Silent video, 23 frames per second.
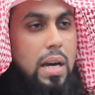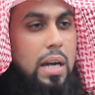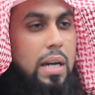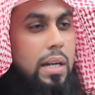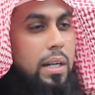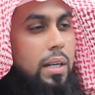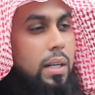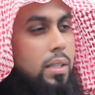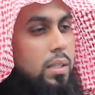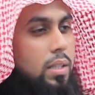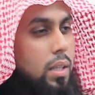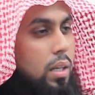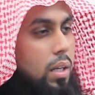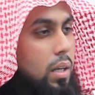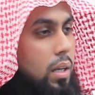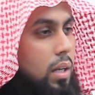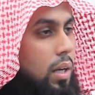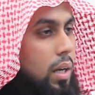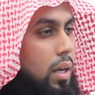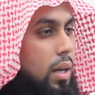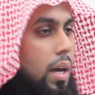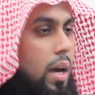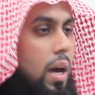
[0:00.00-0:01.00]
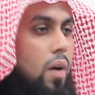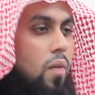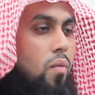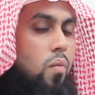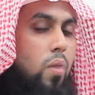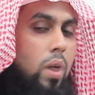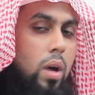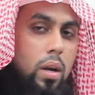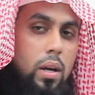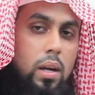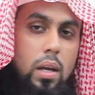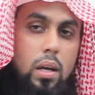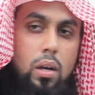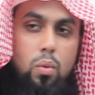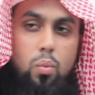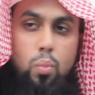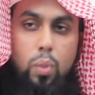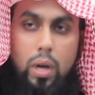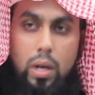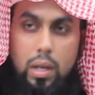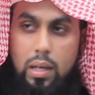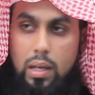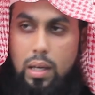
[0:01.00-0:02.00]
It is indeed very,
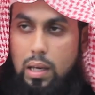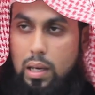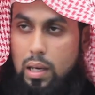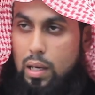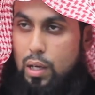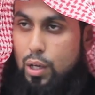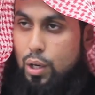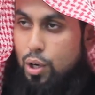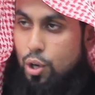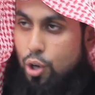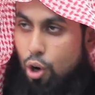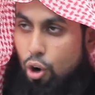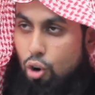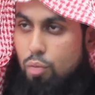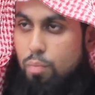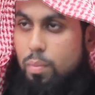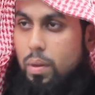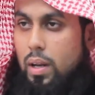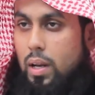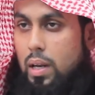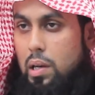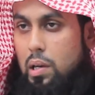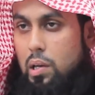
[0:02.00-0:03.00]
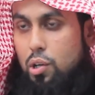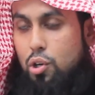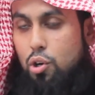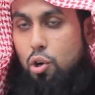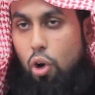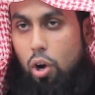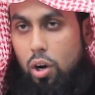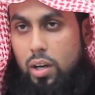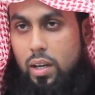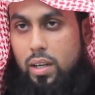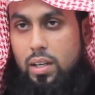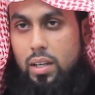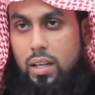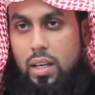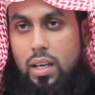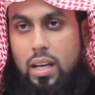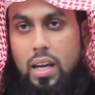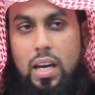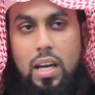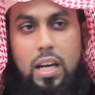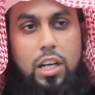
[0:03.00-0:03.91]
very noble quality.